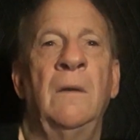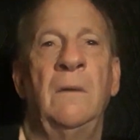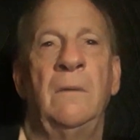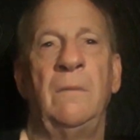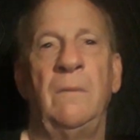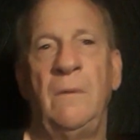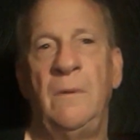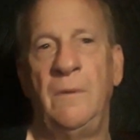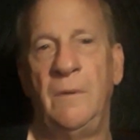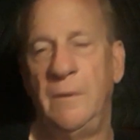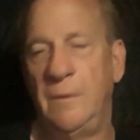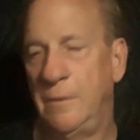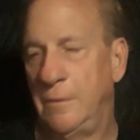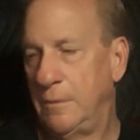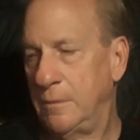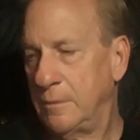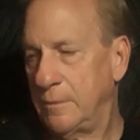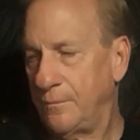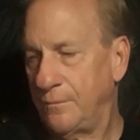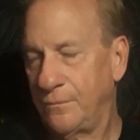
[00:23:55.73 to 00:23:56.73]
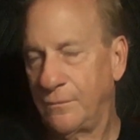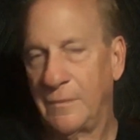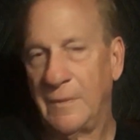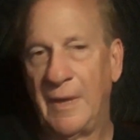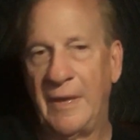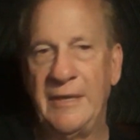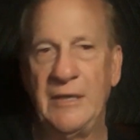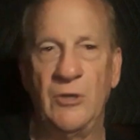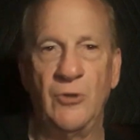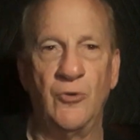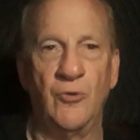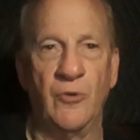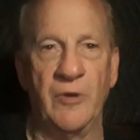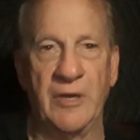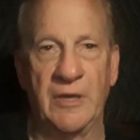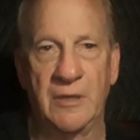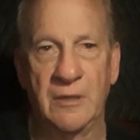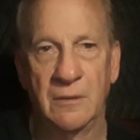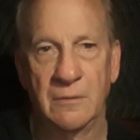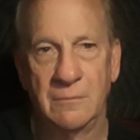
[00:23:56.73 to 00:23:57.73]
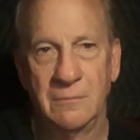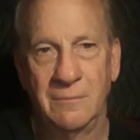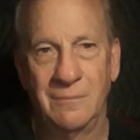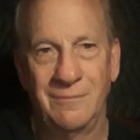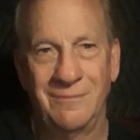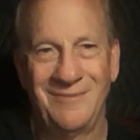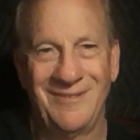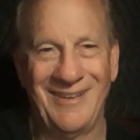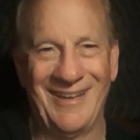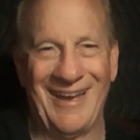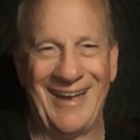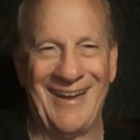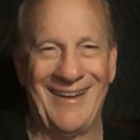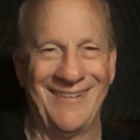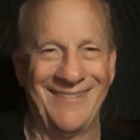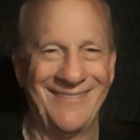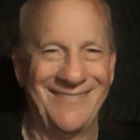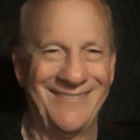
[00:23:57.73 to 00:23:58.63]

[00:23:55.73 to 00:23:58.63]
I need a drink. Ah!